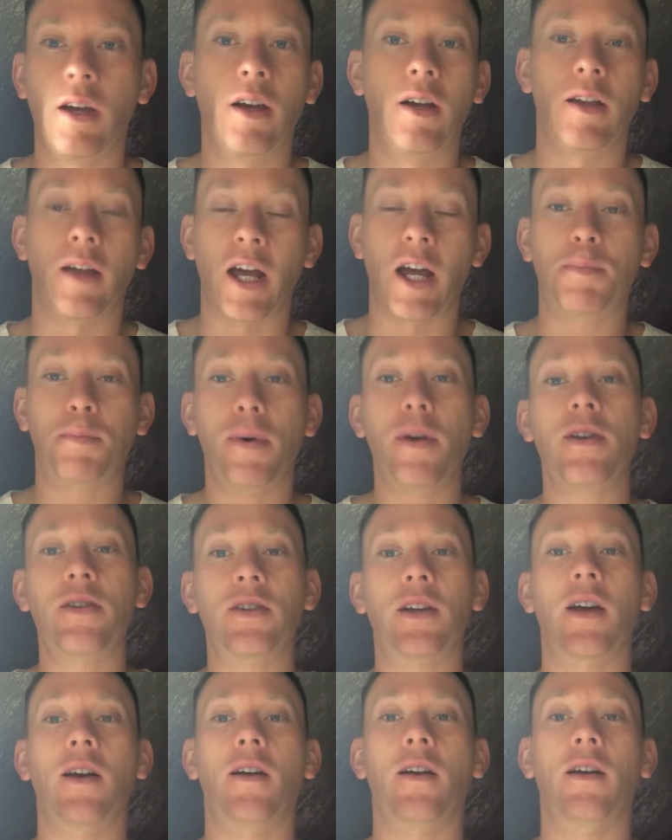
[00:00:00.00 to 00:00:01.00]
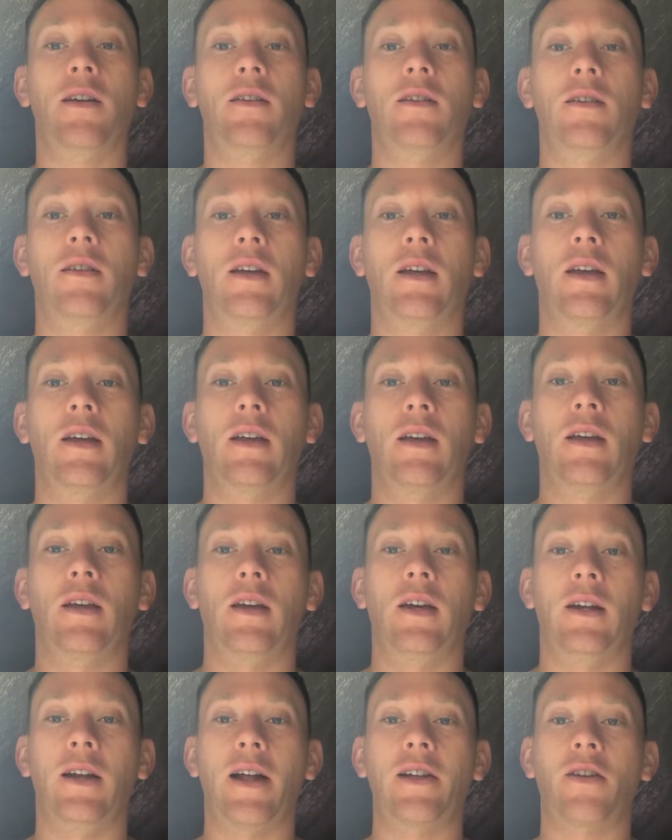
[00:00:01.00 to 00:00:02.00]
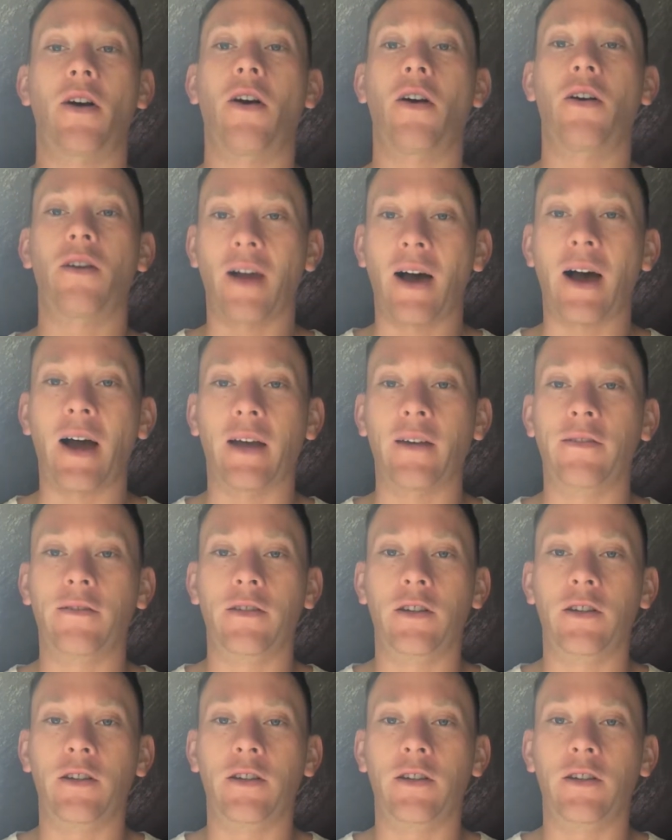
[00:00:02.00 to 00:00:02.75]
That's pretty scary. And that's our life.